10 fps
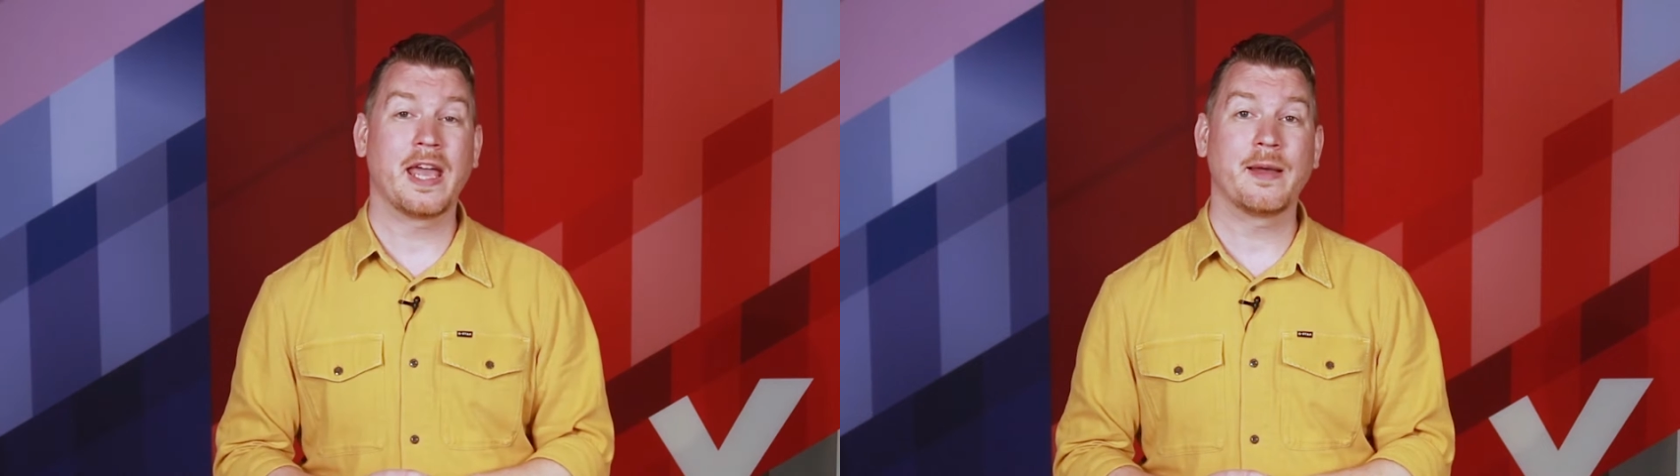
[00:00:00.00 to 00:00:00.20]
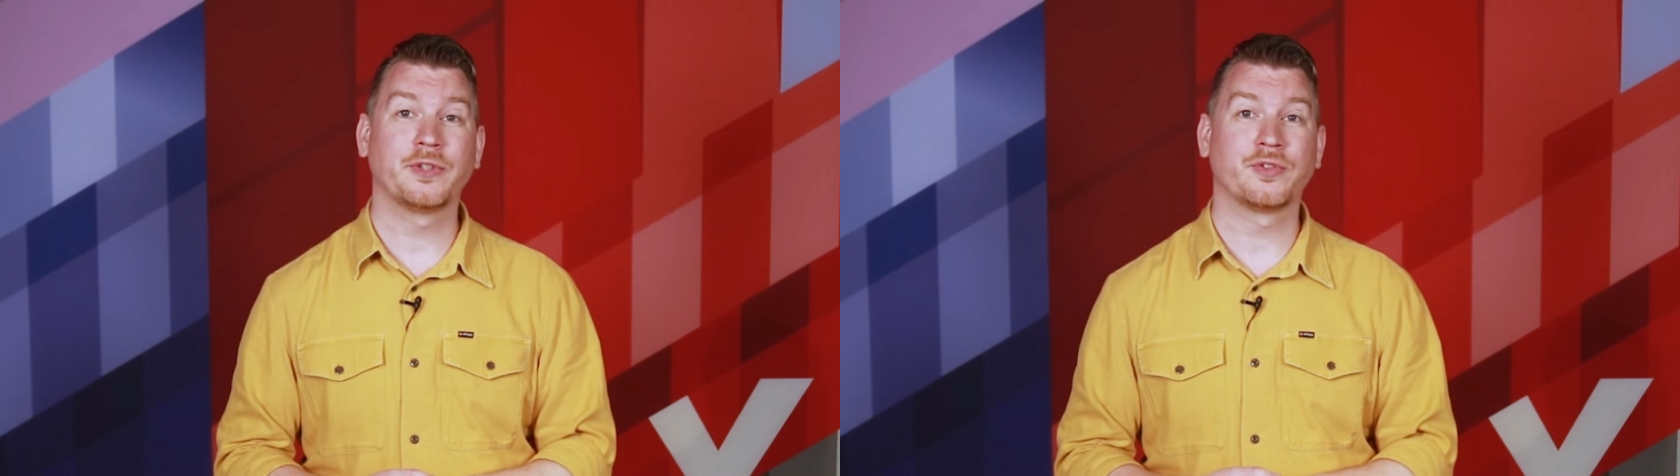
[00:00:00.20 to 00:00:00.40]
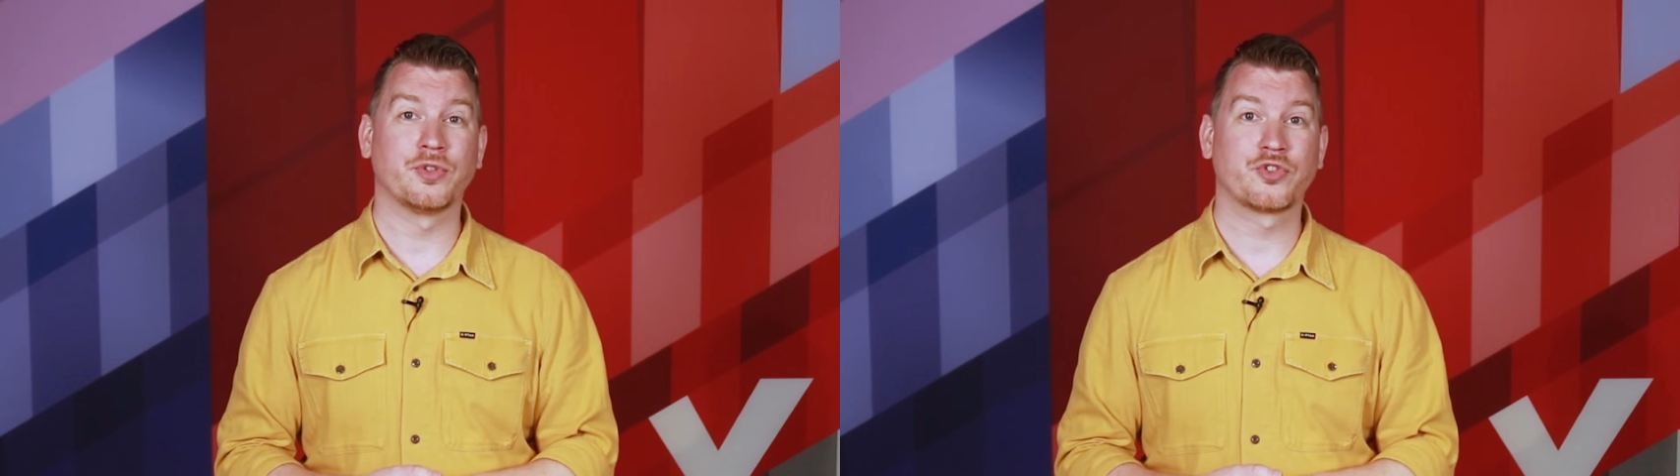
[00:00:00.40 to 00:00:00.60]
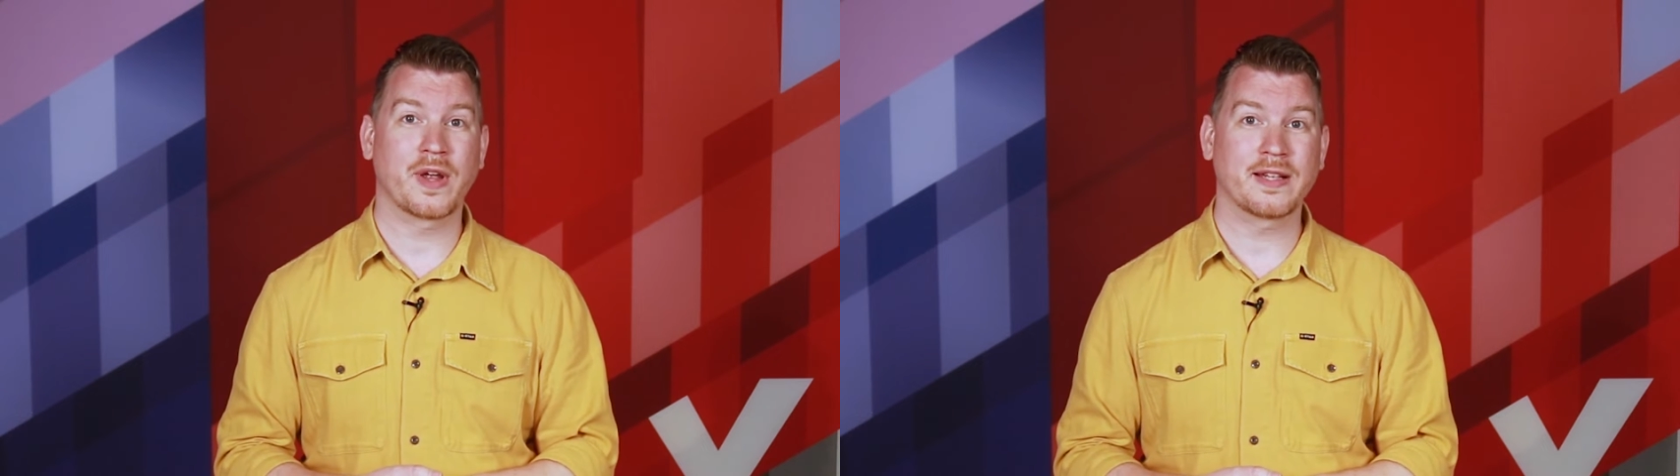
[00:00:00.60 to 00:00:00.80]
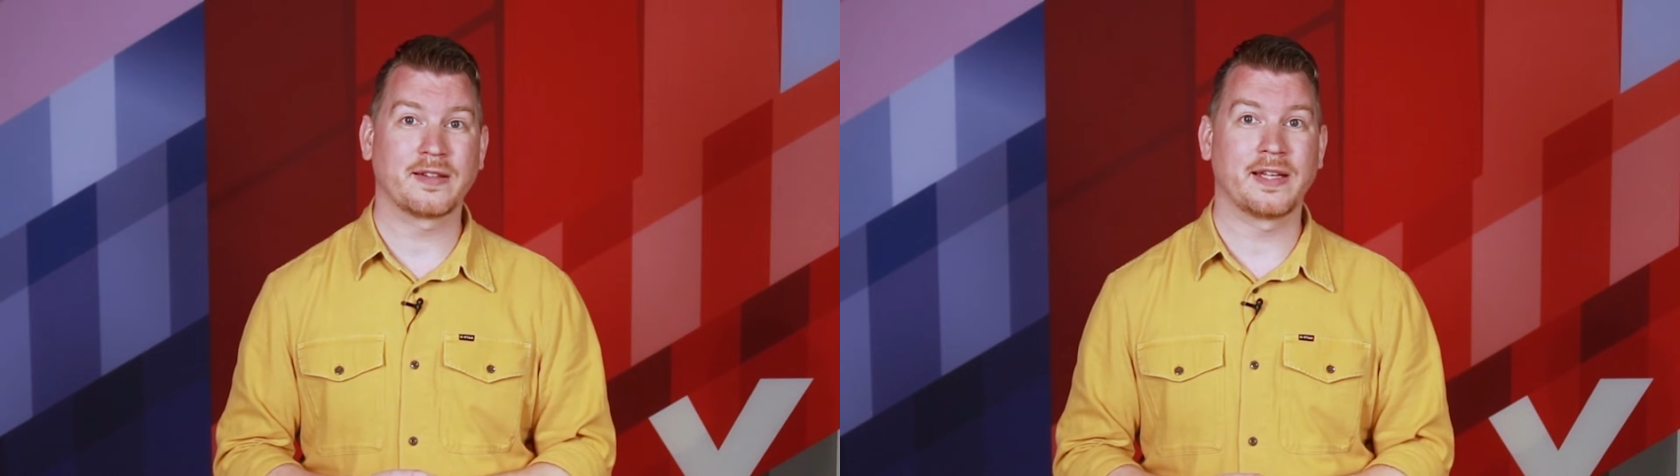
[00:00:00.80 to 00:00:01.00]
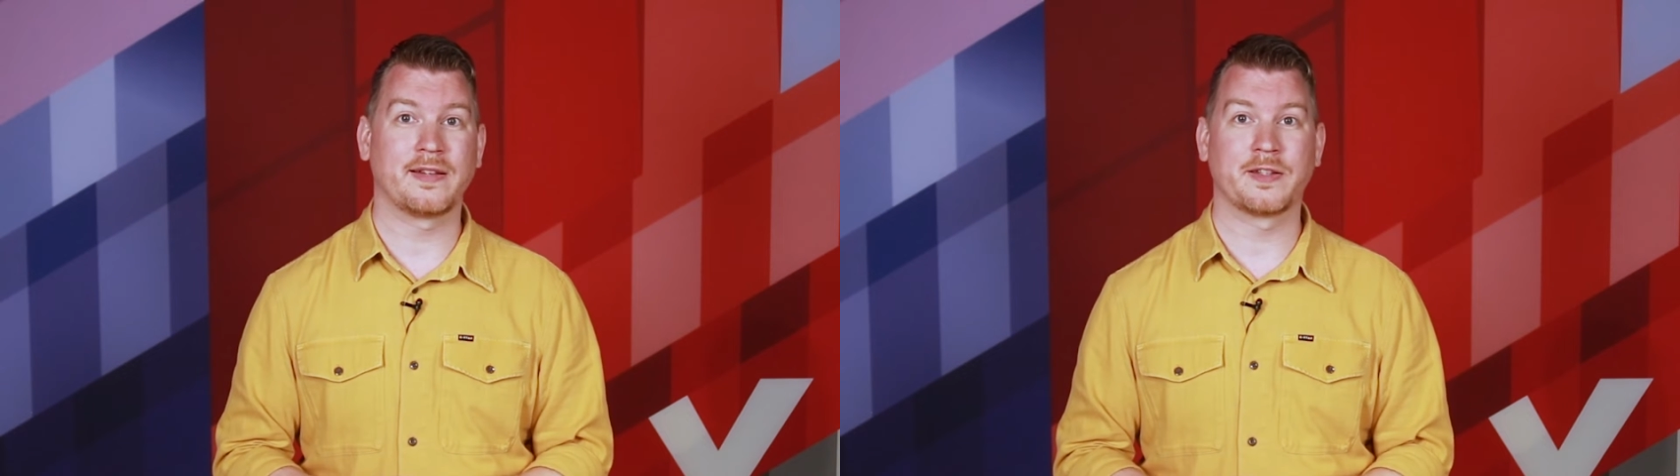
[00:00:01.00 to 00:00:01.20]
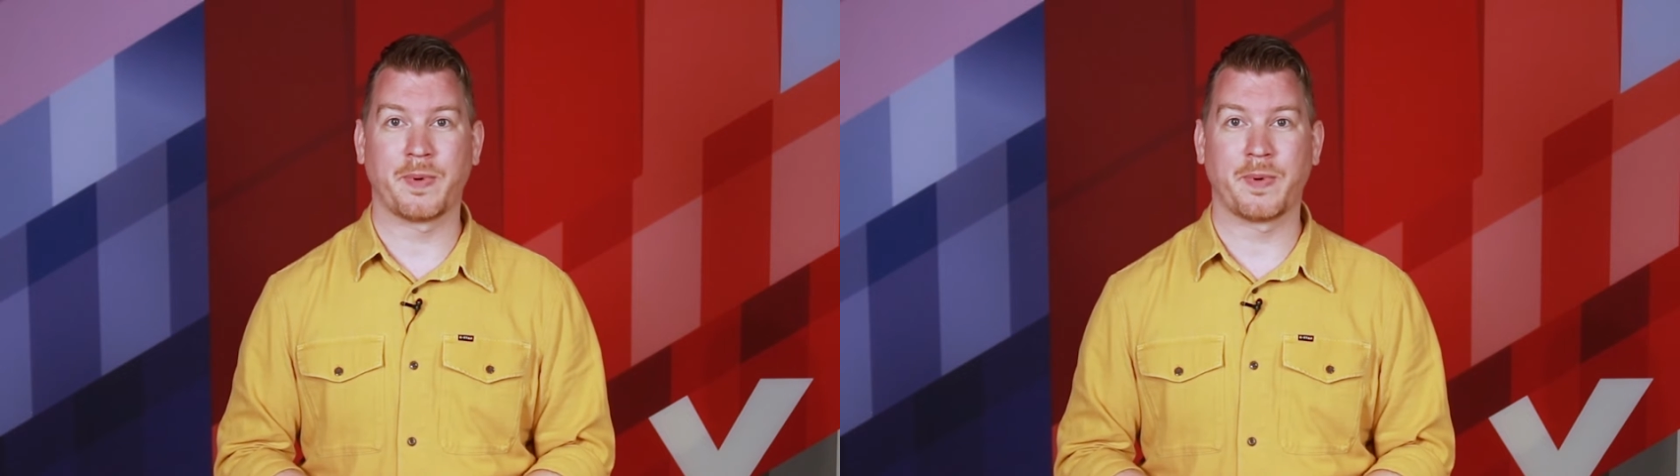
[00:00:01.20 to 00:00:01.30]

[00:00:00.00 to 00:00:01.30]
able to translate these